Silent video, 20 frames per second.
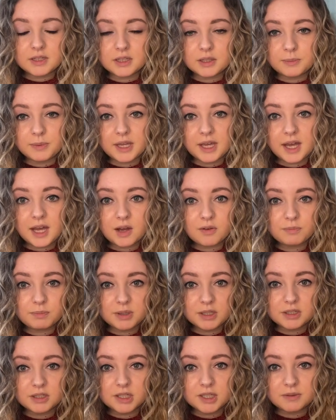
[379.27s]
that we have
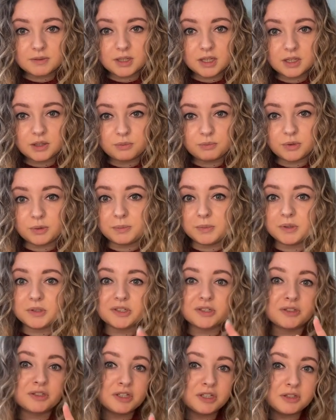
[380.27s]
been doing when we were
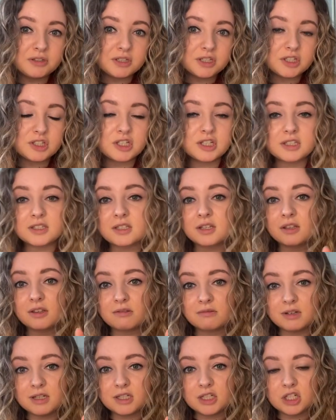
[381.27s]
doing 2 digits,
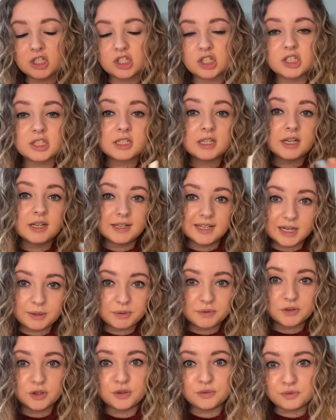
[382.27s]
3 digits. Now we've
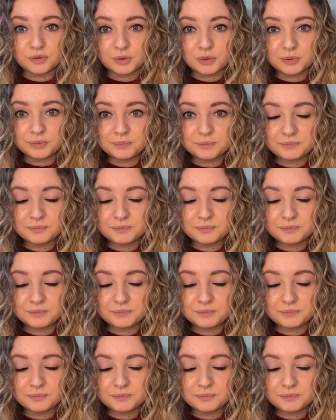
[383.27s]
got 4.